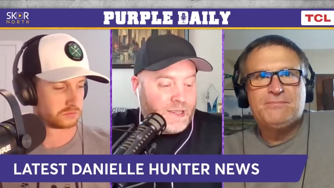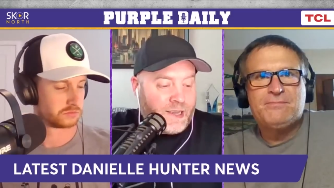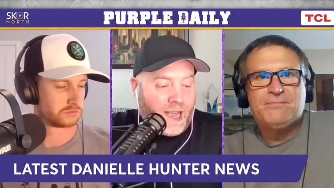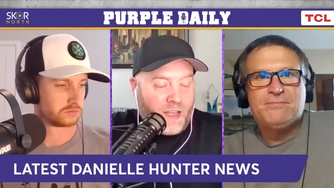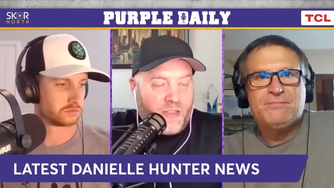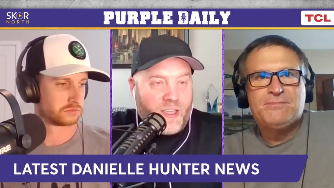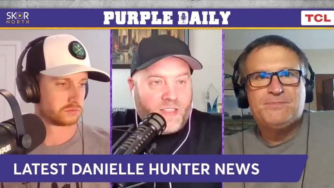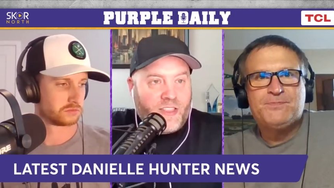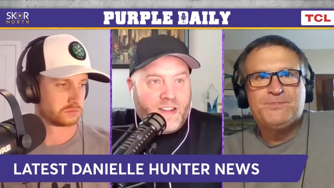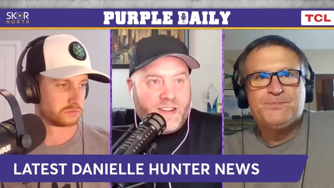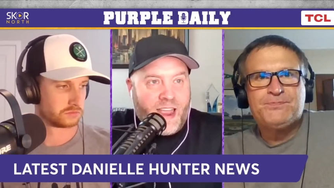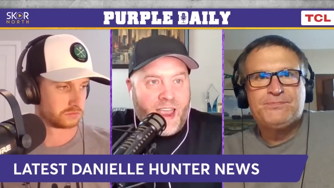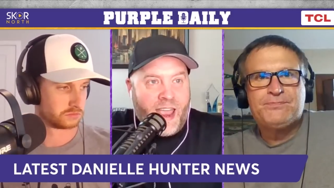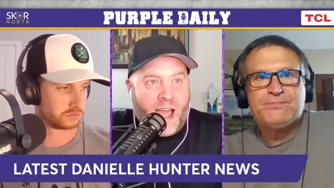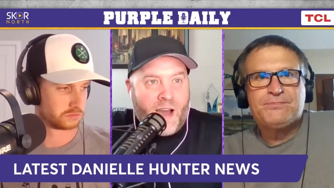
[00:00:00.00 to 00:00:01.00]
Speaker 1: I think the
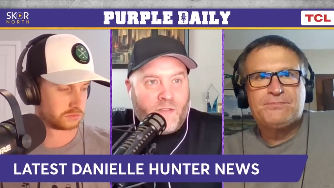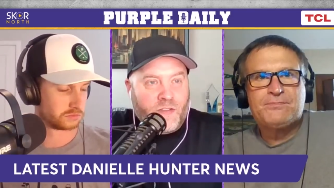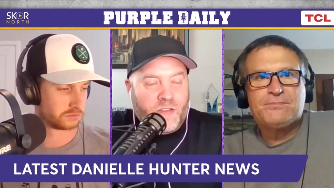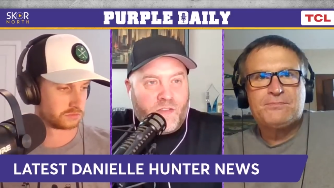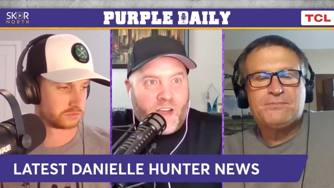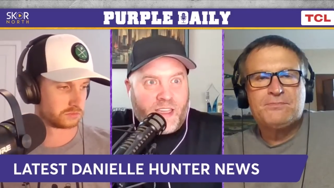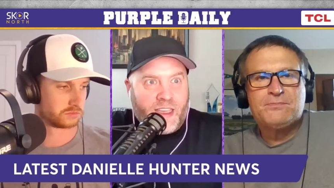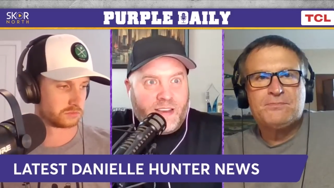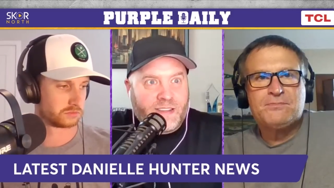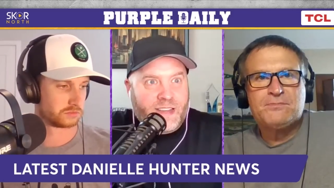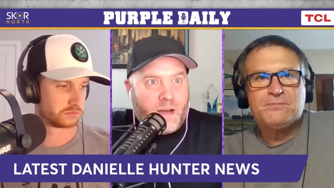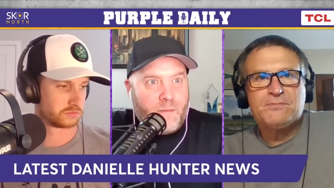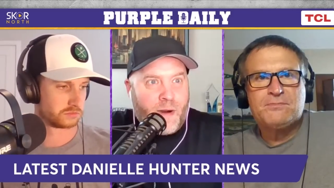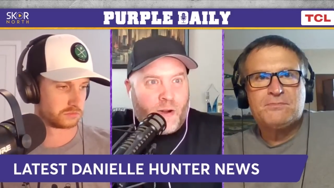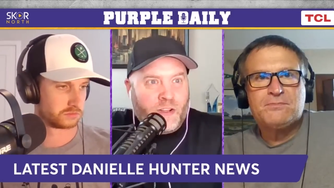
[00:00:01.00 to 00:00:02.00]
day after the Vikings
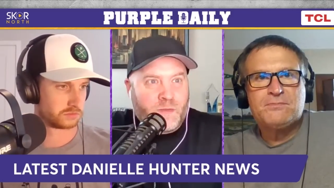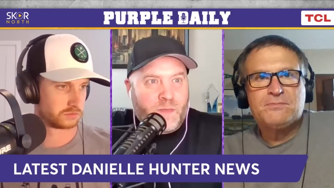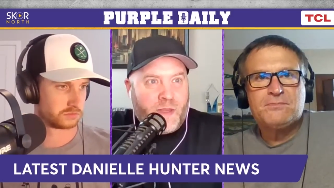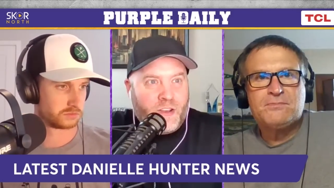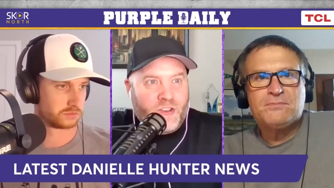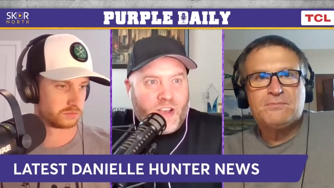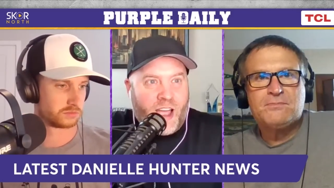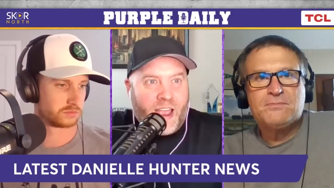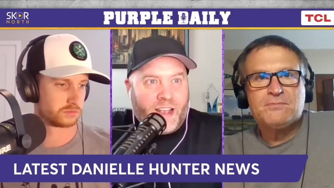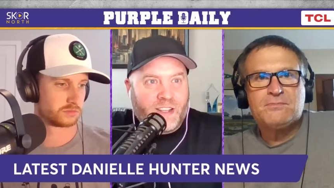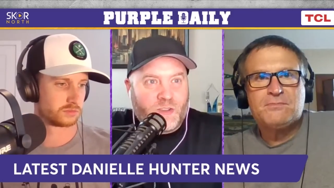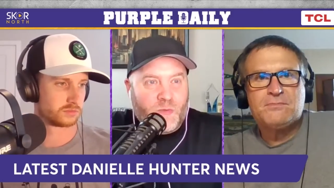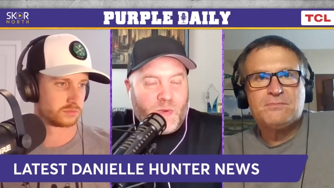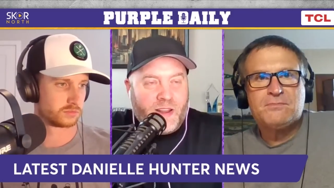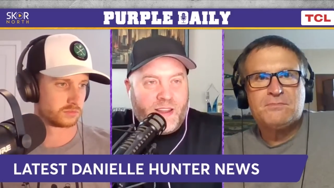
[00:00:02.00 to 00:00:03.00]
got bounced by the
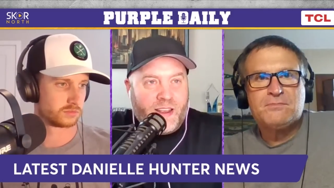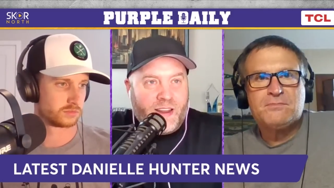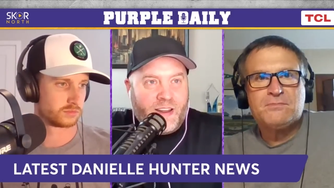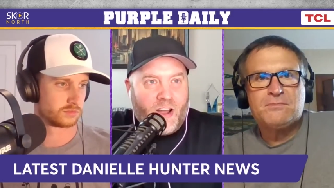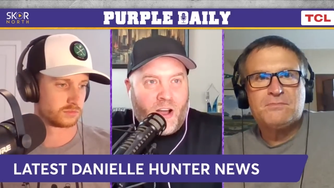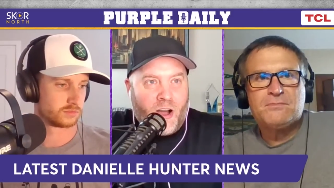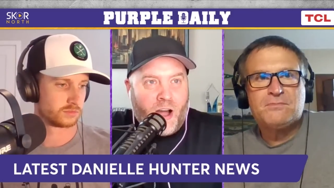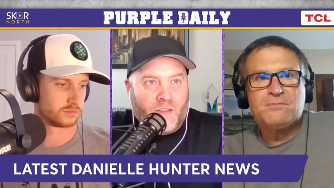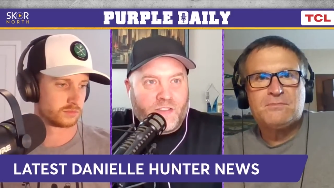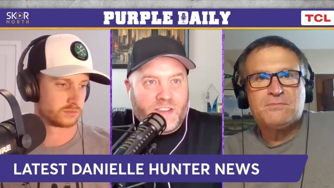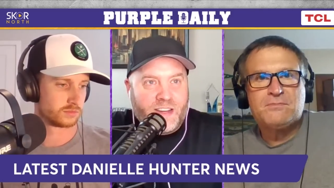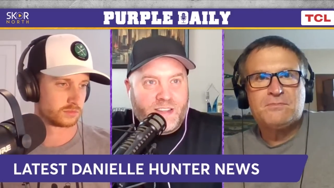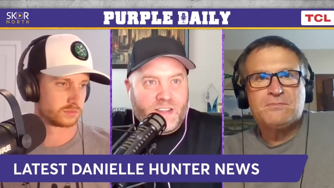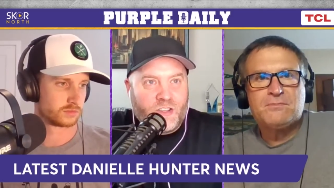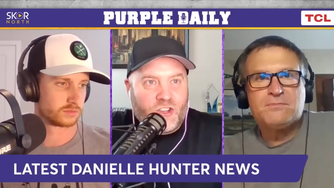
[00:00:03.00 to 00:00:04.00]
Giants, we did an
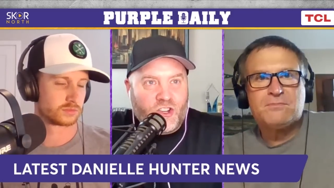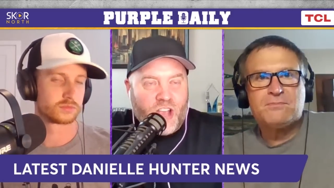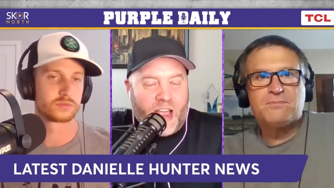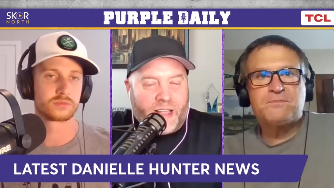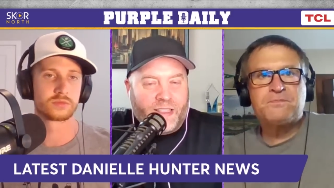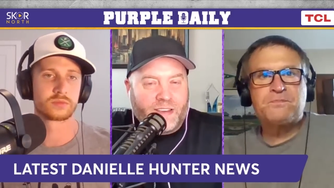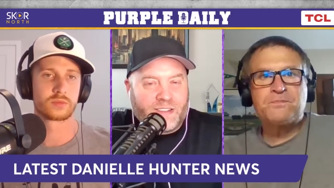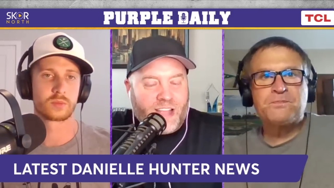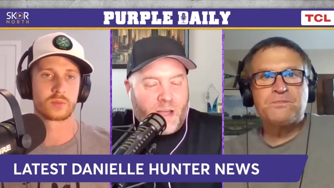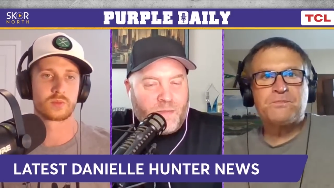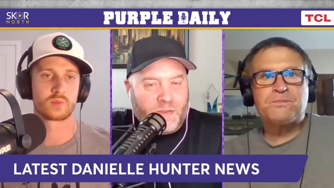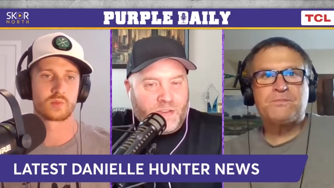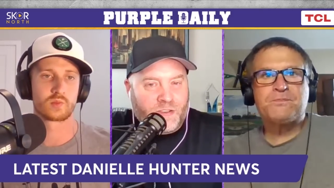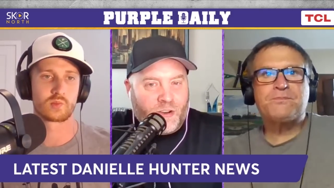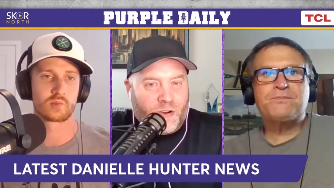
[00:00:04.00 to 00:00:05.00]
off-season checklist
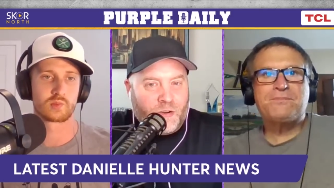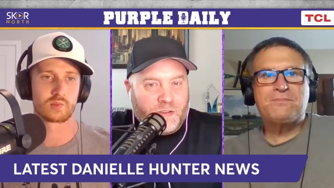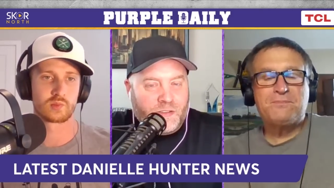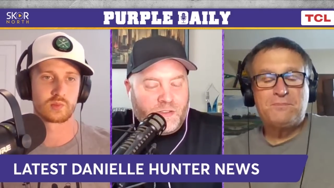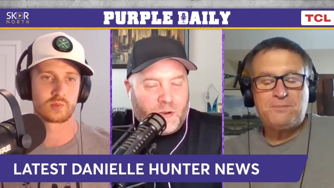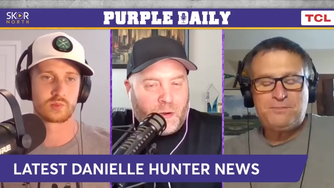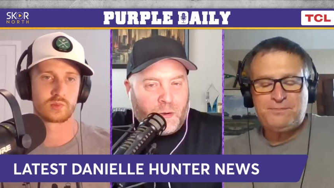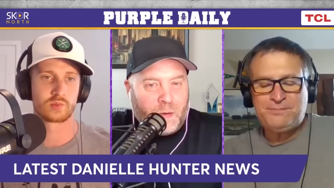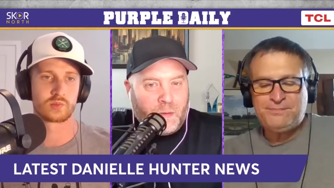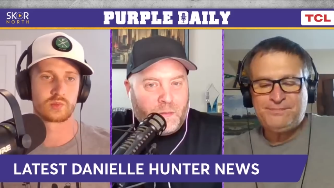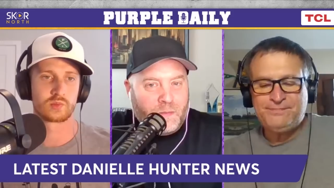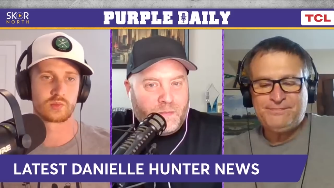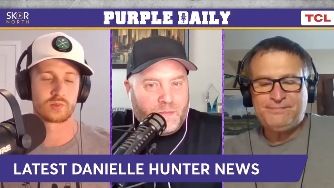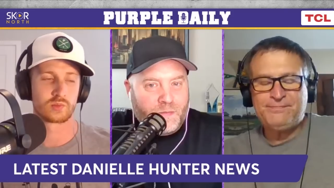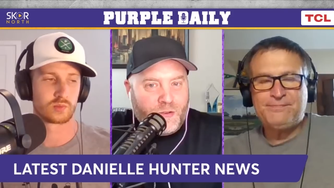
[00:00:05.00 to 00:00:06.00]
episode. So
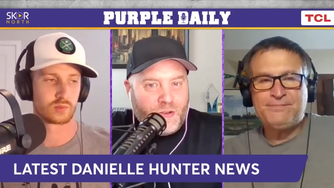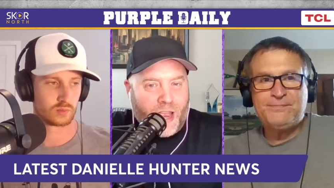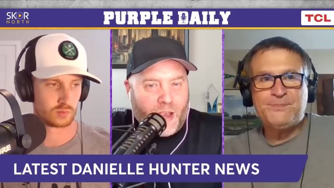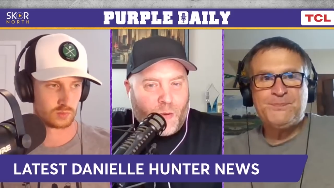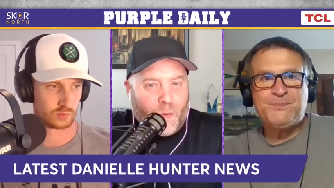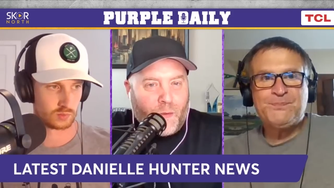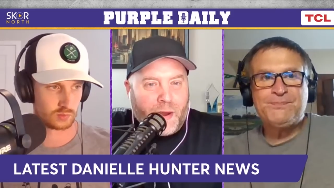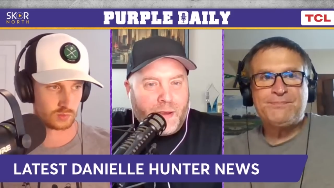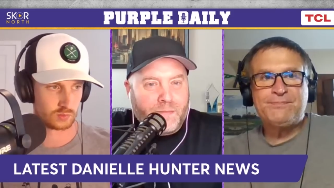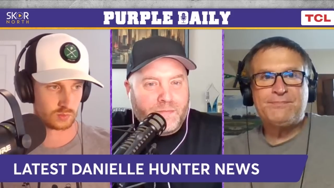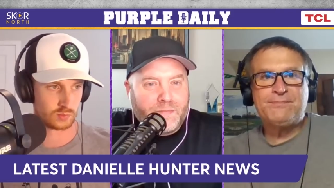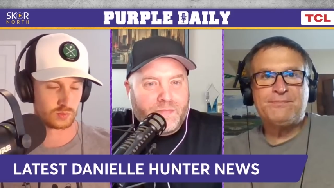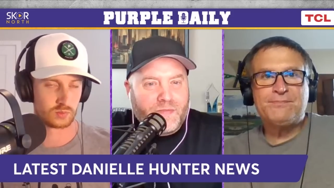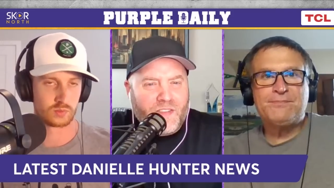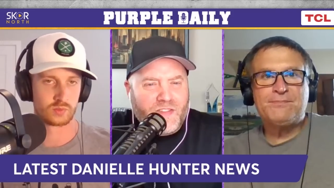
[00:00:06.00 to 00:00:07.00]
January
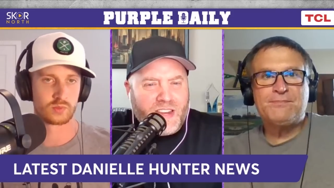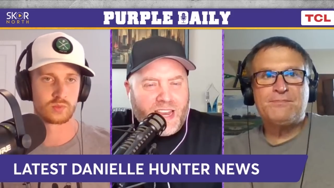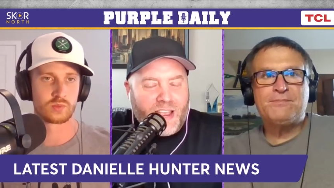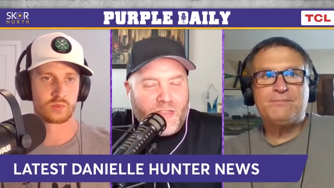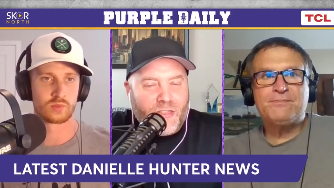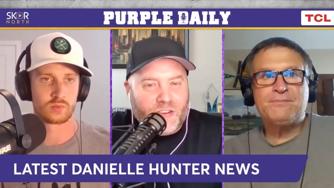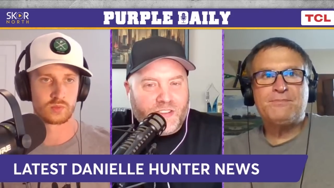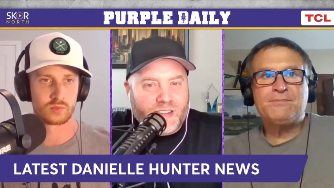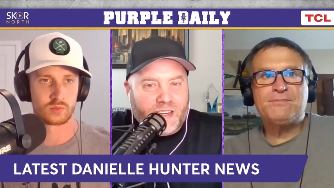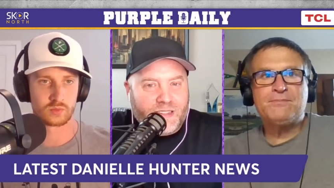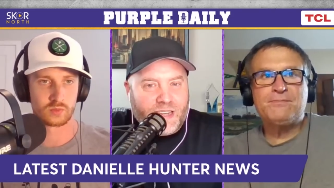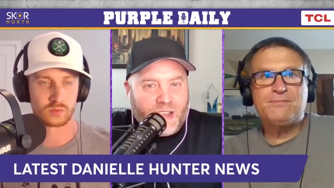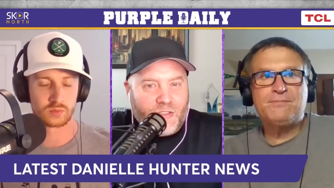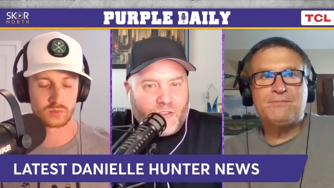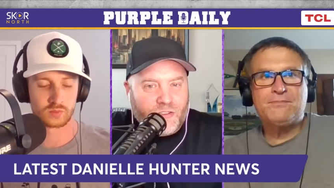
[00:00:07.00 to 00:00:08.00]
15th or
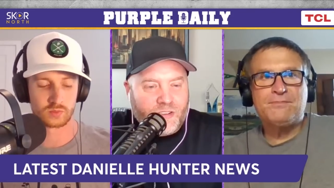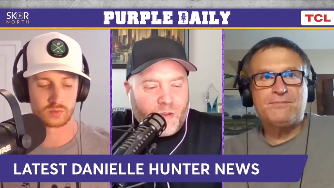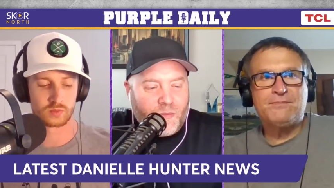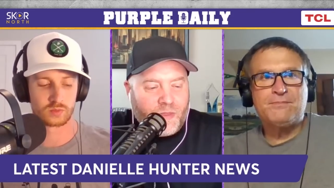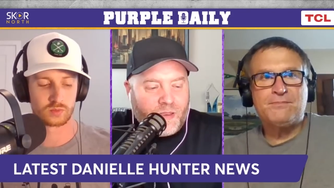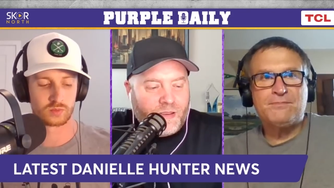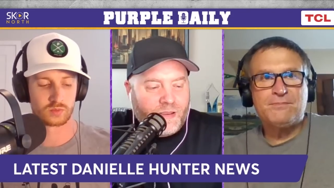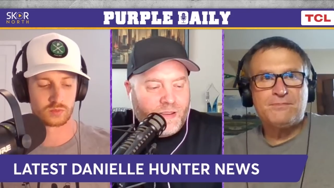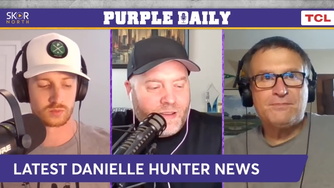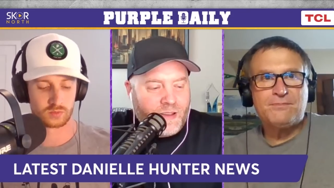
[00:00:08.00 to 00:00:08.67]
16th or something.